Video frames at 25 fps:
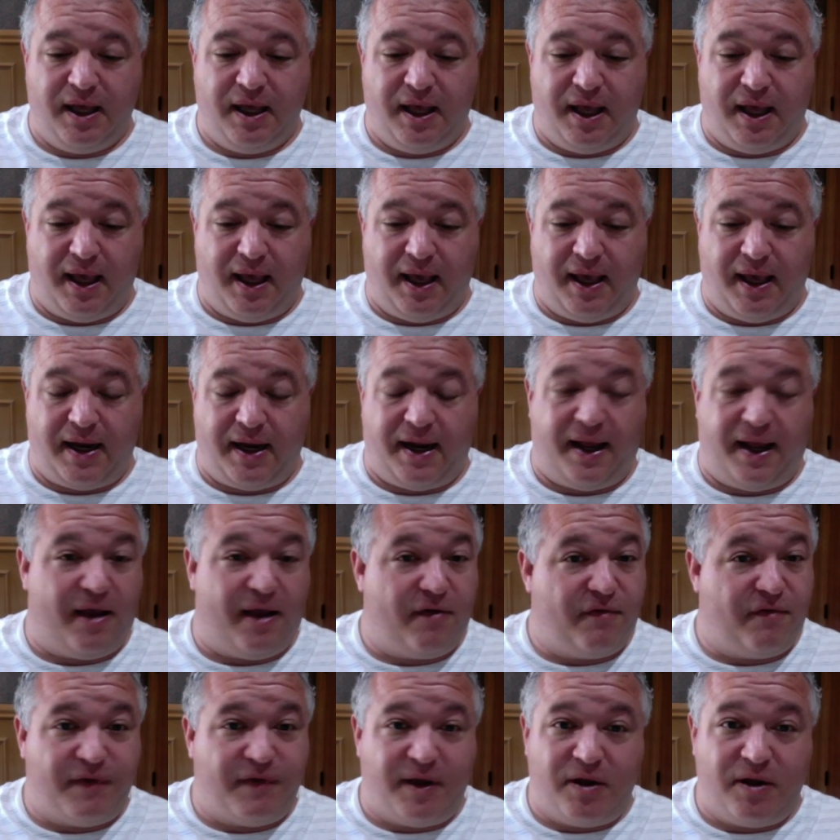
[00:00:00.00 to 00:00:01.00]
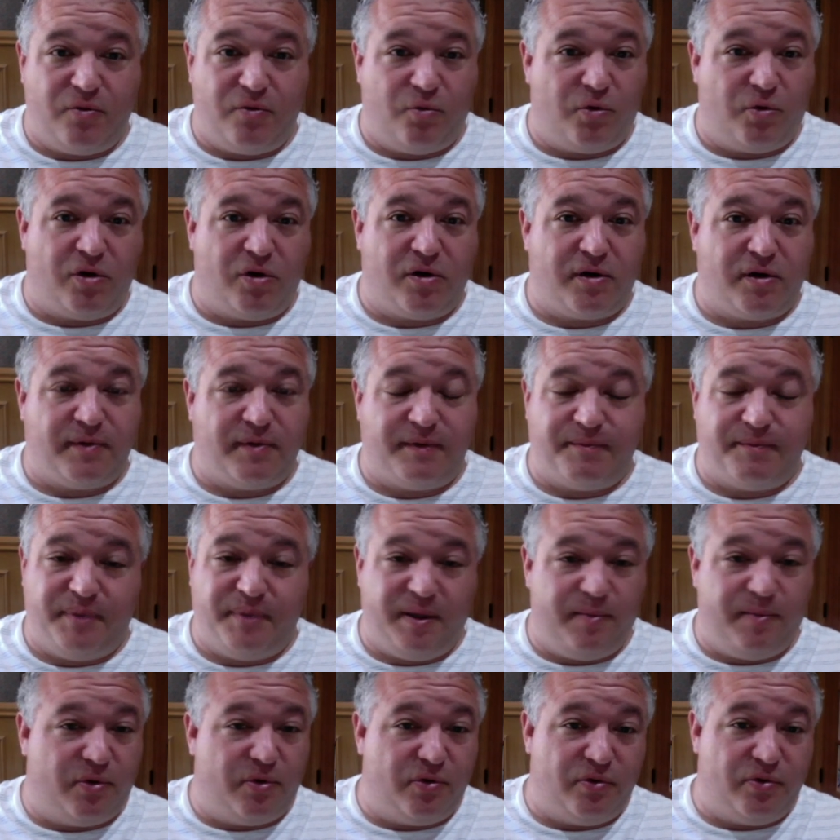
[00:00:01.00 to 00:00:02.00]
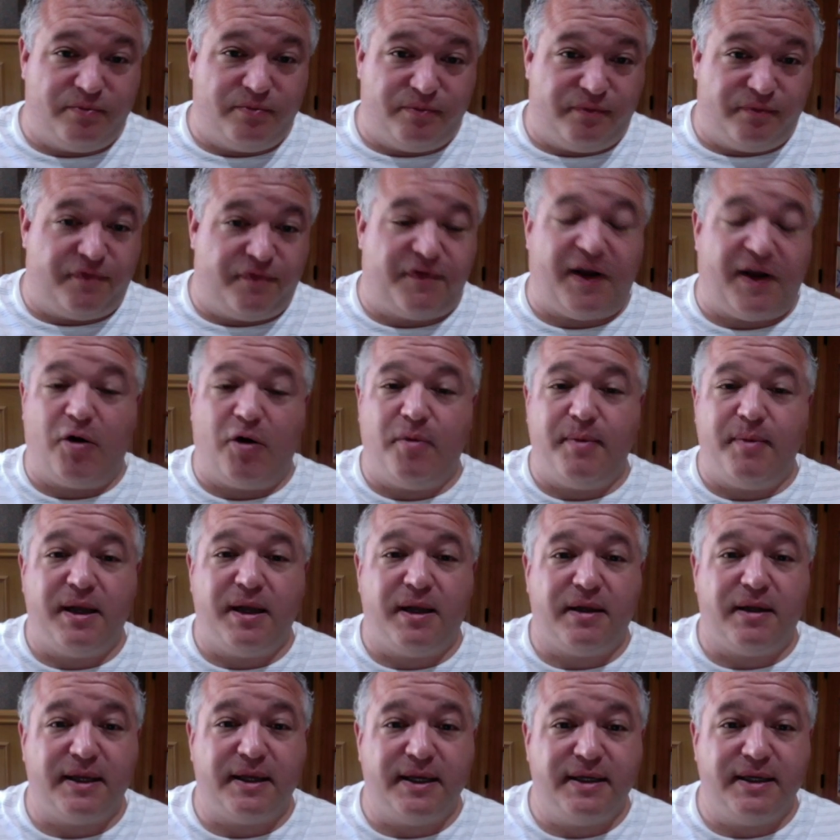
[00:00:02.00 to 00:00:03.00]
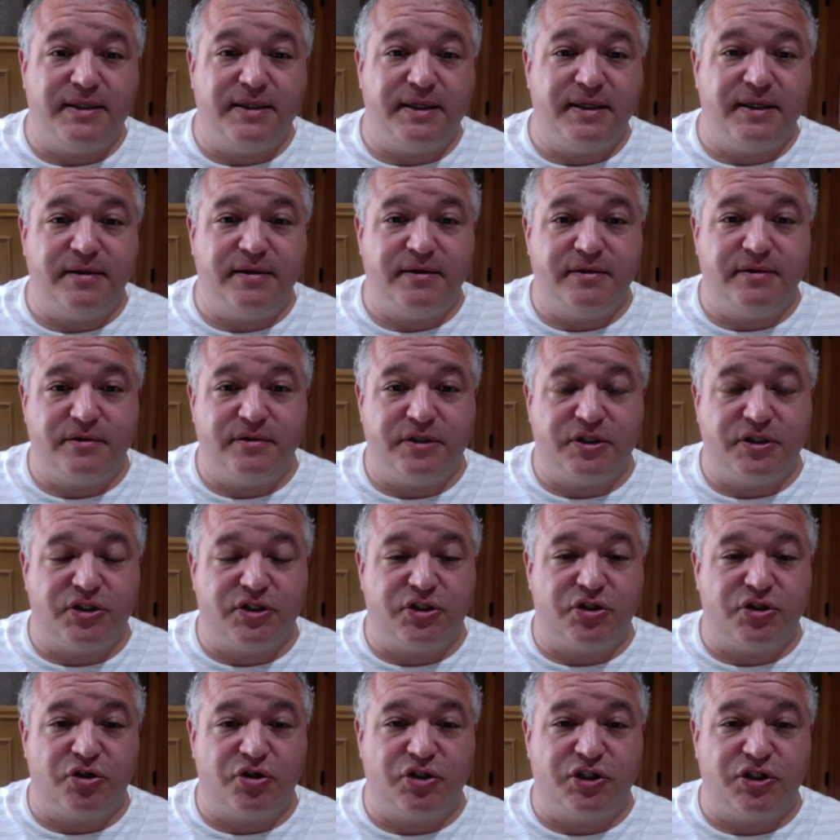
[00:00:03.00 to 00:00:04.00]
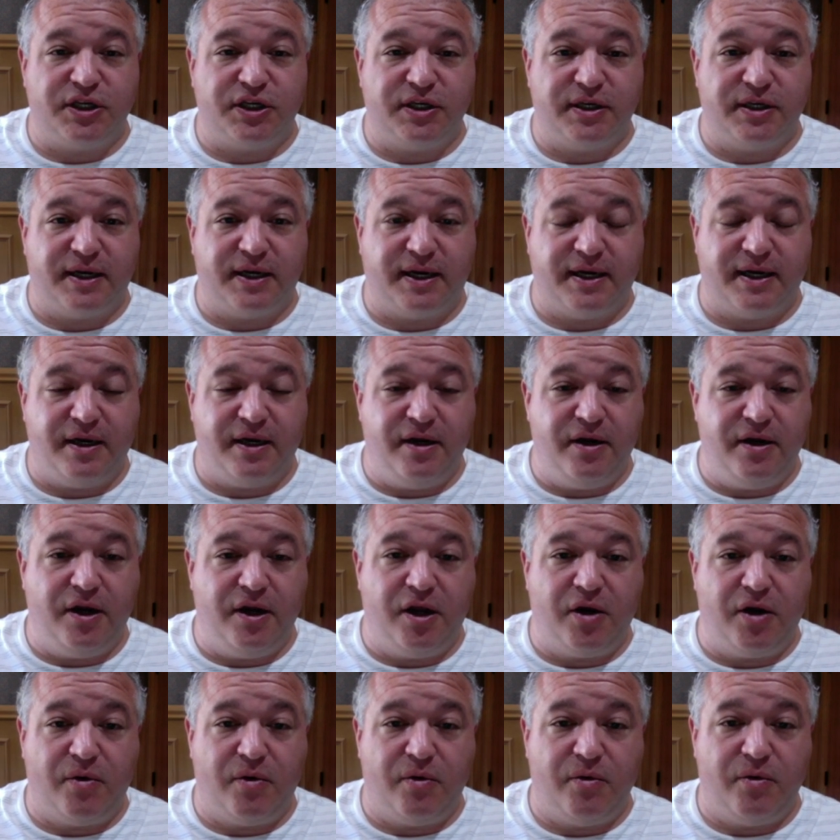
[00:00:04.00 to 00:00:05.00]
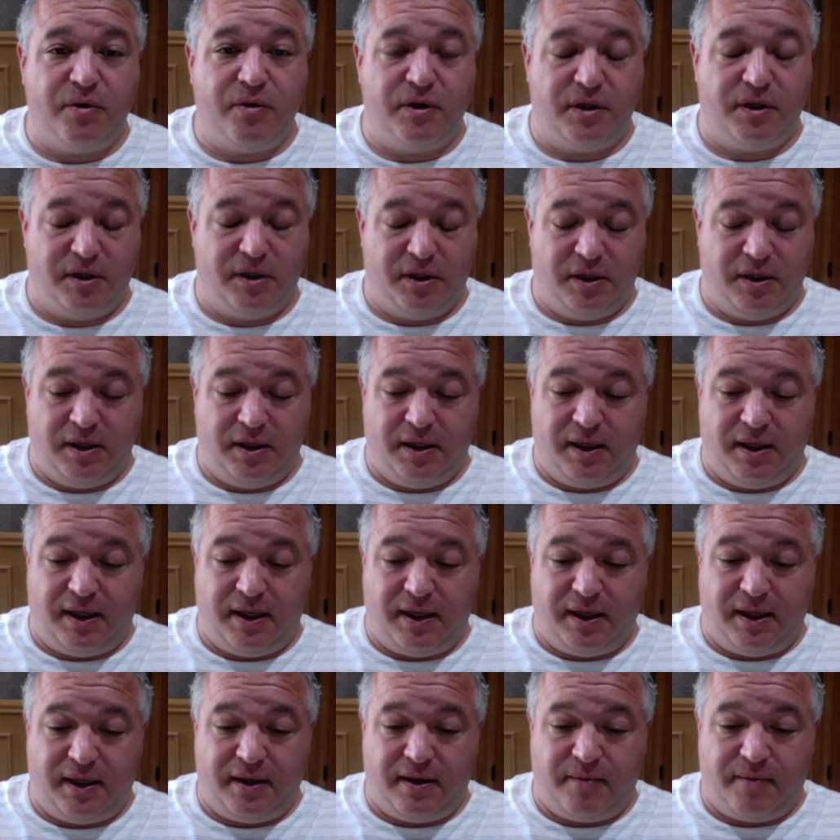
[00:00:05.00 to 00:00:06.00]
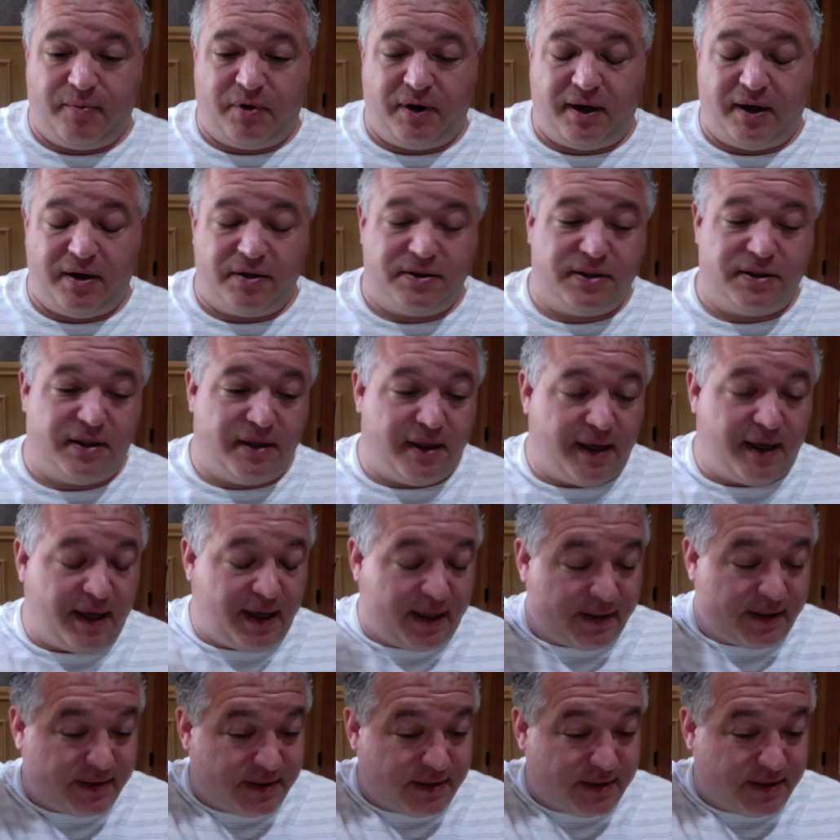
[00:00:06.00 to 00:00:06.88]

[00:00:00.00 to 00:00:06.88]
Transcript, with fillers: And I have found work people who found me on LinkedIn just searching, and I didn't know uh, prior to that.